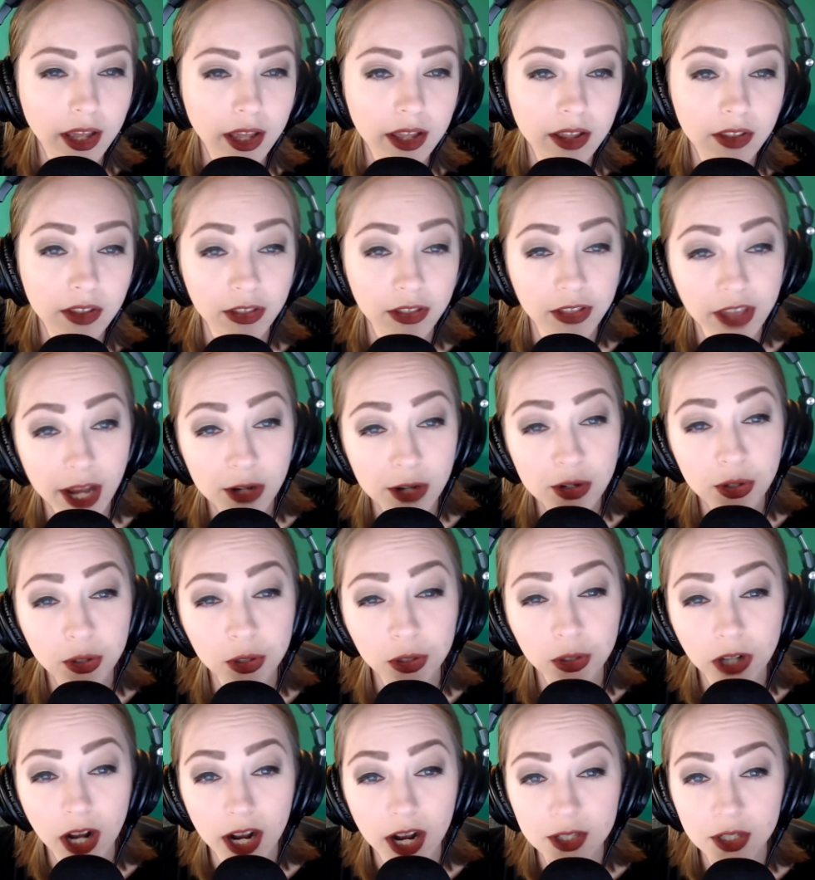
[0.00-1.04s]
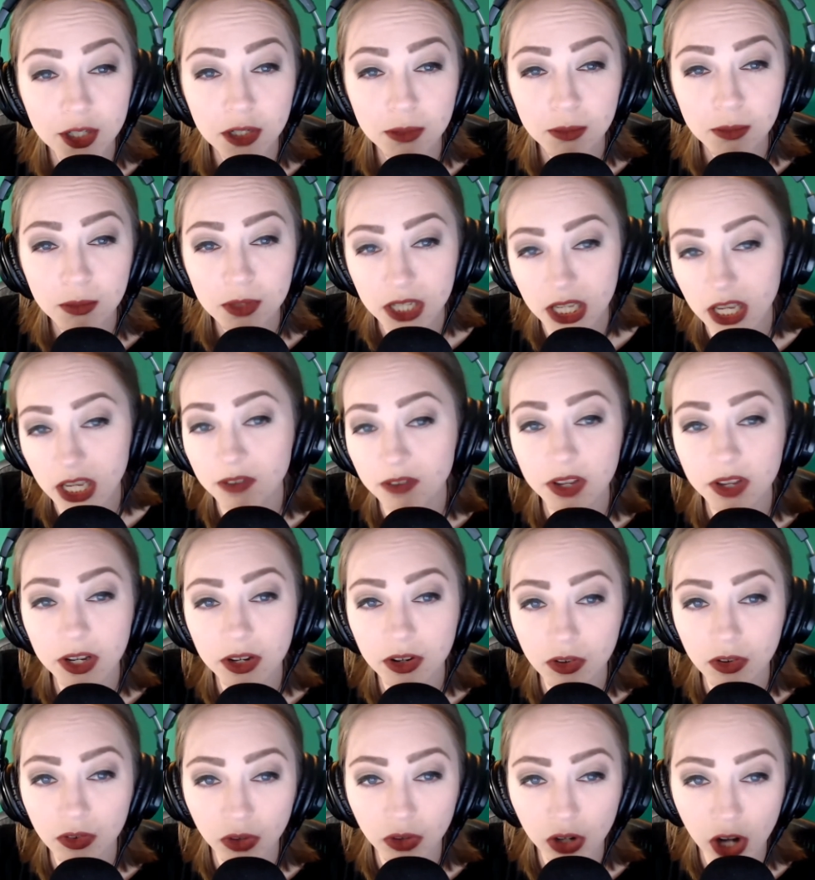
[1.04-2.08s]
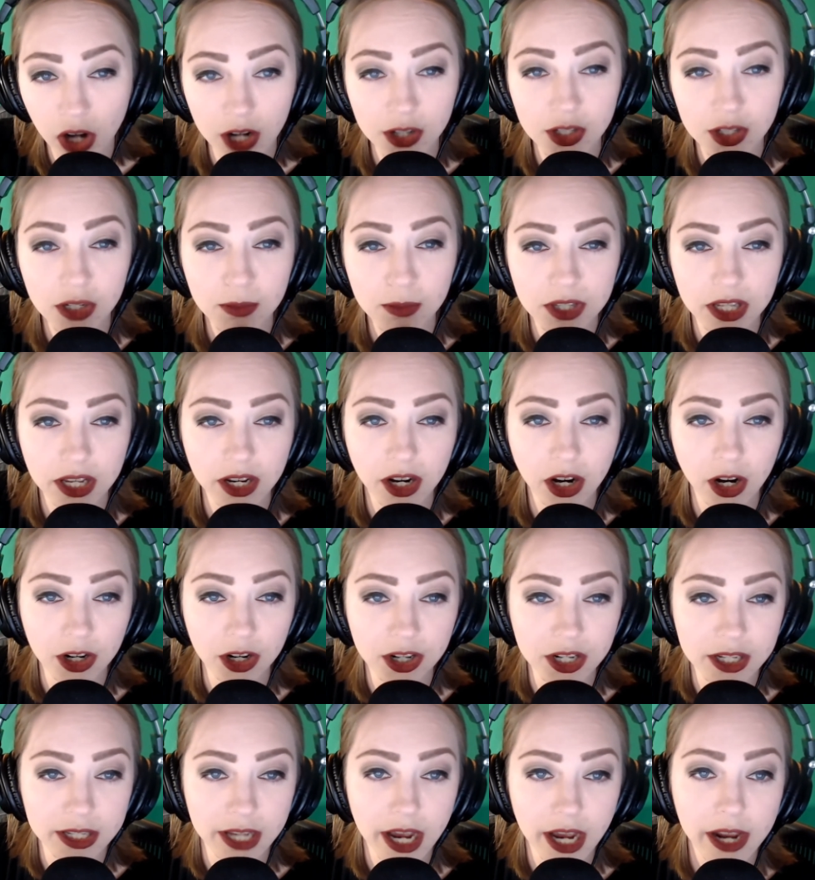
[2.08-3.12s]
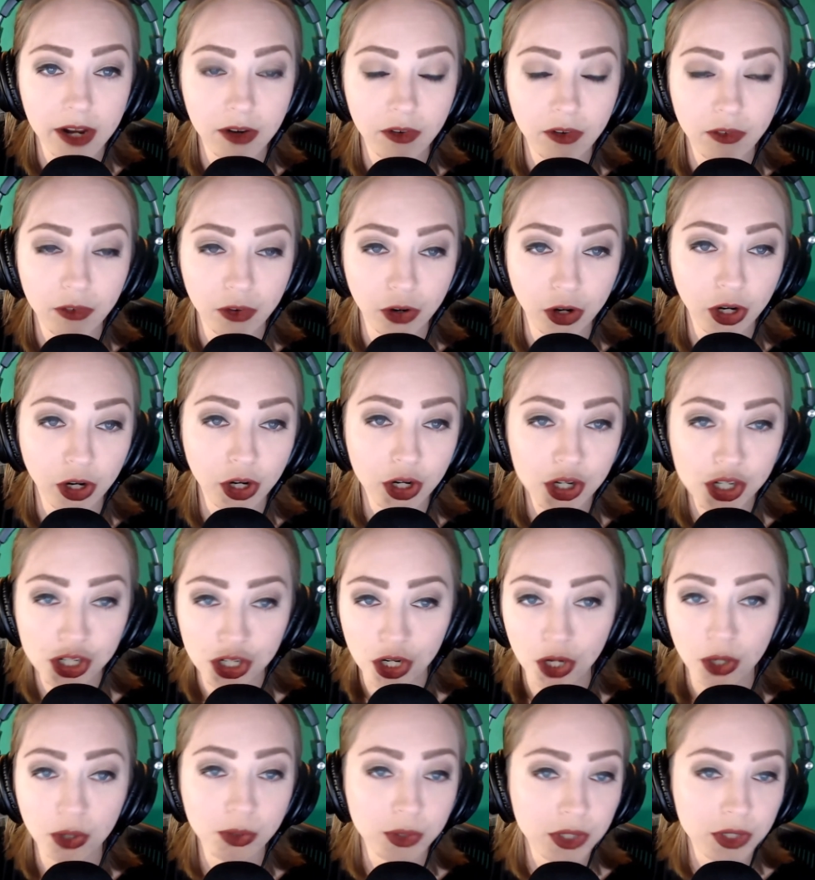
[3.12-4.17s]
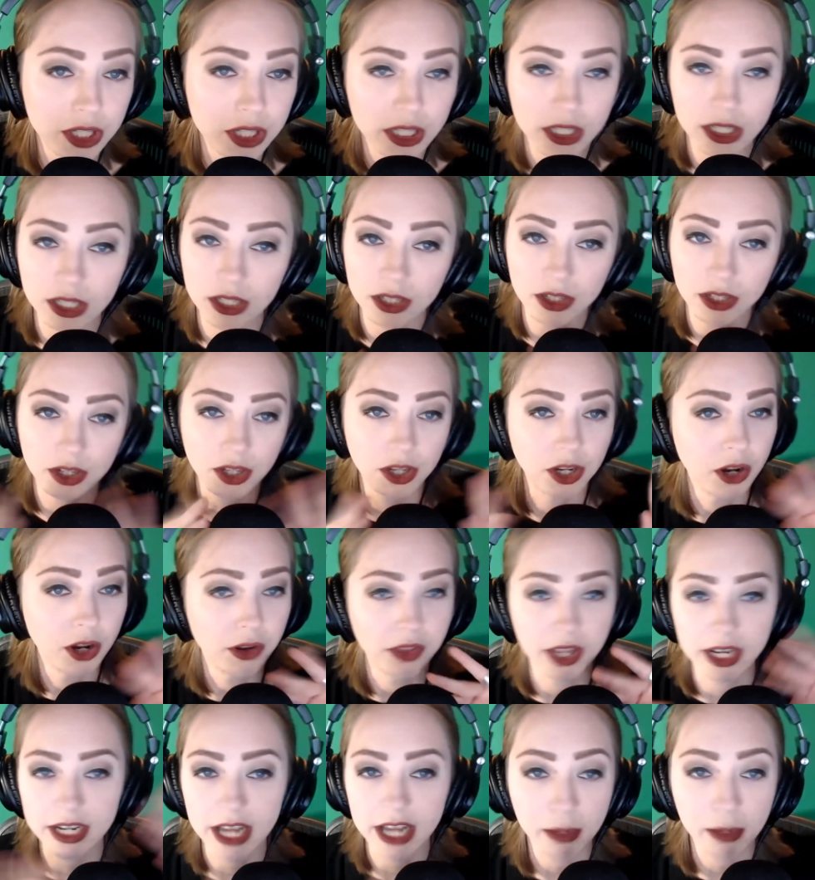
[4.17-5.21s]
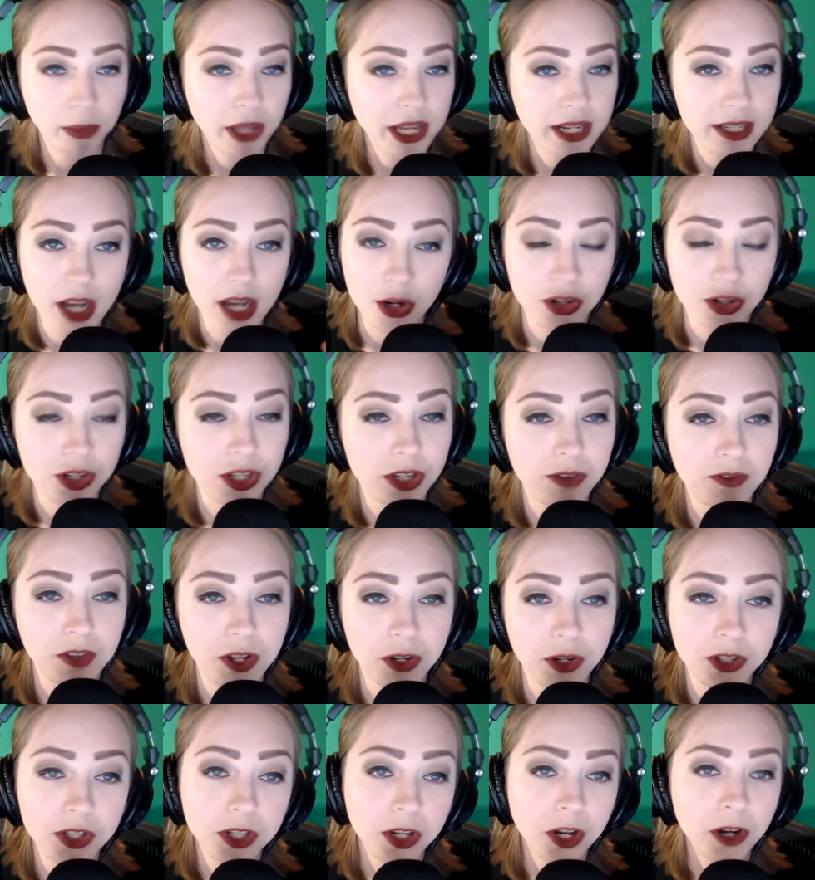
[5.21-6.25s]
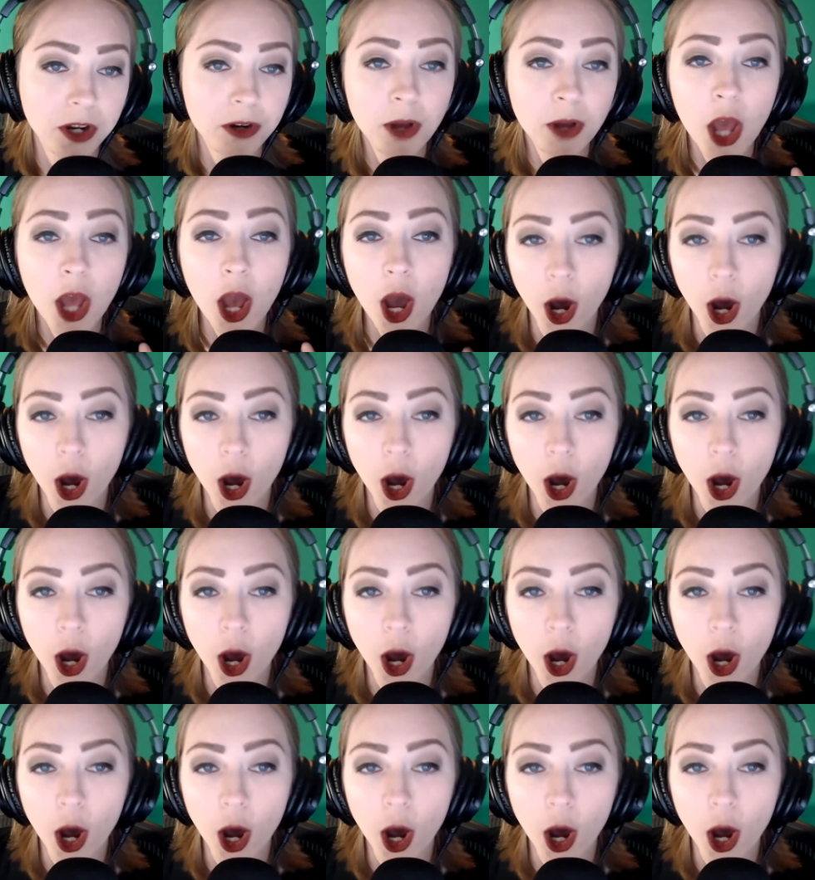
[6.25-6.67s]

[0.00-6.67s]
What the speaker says: theatrical costumes, even costumes that are designed for shows, that take place hundreds of years ago,